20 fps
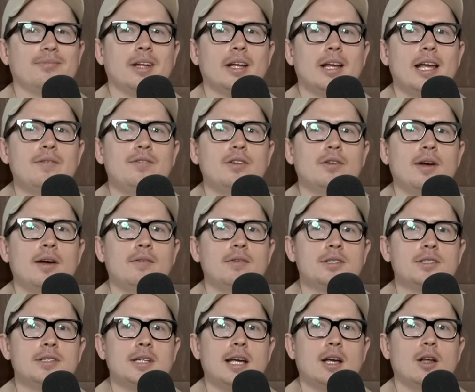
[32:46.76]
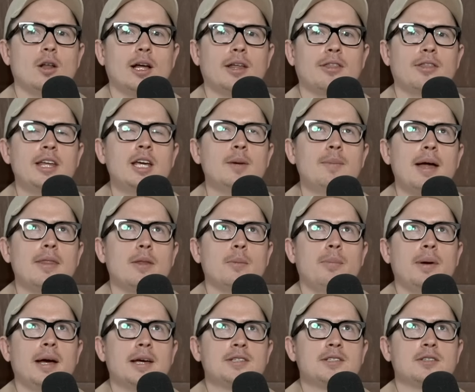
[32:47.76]
if you've ever seen, like, think about the
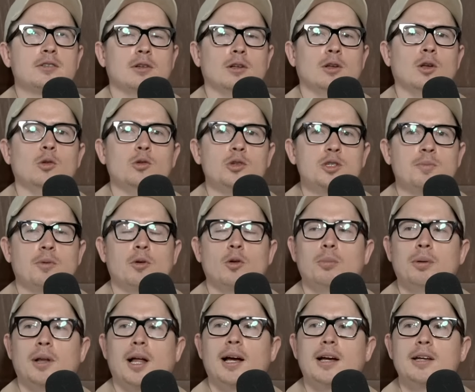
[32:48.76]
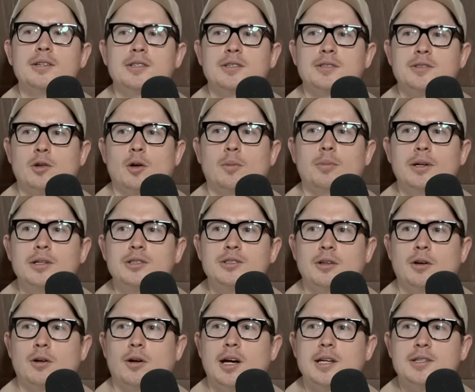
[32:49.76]
best loose ball players at stoppage, the
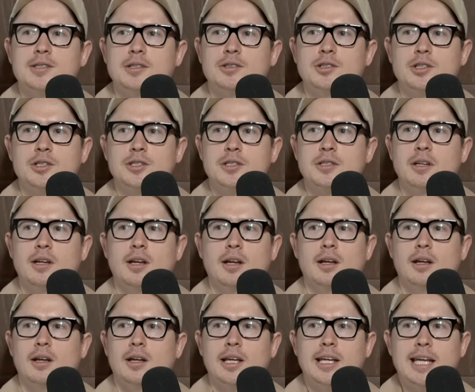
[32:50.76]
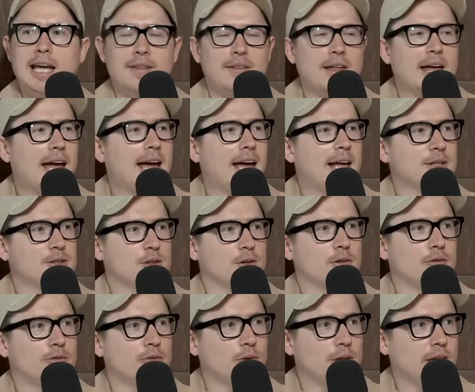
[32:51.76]
guys that just get their hands on
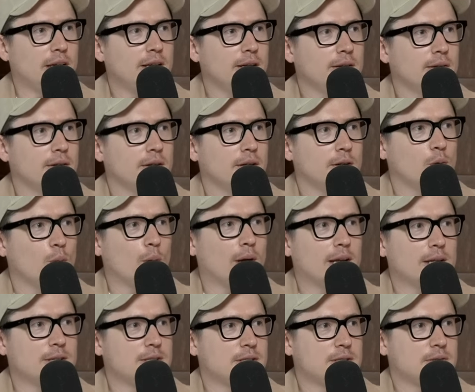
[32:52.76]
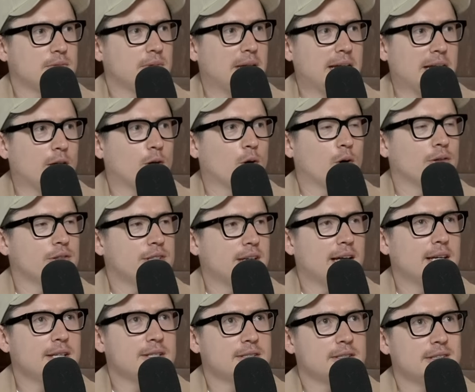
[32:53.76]
the footy when it's in
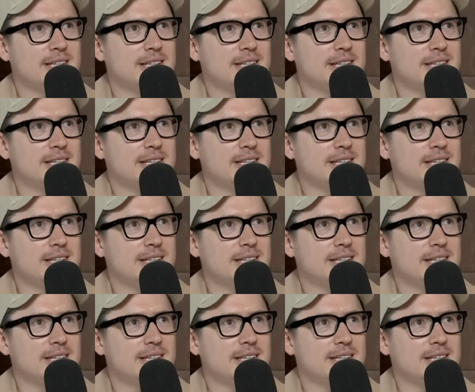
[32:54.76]
contest.